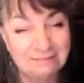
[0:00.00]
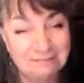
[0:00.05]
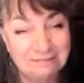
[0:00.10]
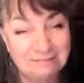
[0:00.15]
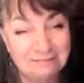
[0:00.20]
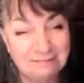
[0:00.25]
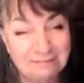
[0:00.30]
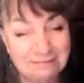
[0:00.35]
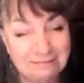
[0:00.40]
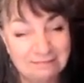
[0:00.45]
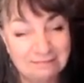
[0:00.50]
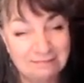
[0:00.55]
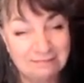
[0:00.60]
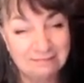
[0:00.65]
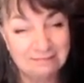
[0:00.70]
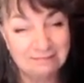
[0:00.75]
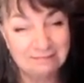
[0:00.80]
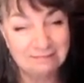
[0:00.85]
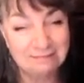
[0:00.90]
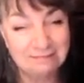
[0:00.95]

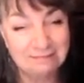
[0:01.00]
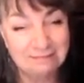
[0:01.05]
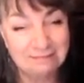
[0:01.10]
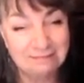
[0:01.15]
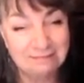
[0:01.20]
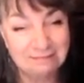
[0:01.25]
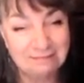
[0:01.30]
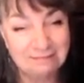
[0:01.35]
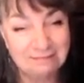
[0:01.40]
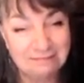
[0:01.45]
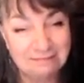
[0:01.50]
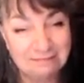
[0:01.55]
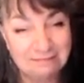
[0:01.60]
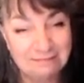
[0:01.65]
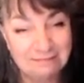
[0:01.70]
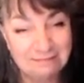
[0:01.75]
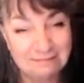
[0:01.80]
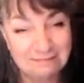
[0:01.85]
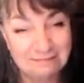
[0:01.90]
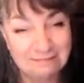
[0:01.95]

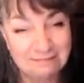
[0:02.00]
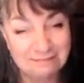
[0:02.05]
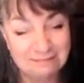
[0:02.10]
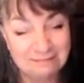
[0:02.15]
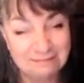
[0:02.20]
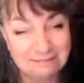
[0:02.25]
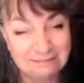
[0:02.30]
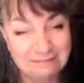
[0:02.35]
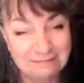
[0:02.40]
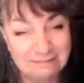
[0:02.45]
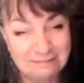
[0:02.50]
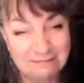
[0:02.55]
This person isn't speaking.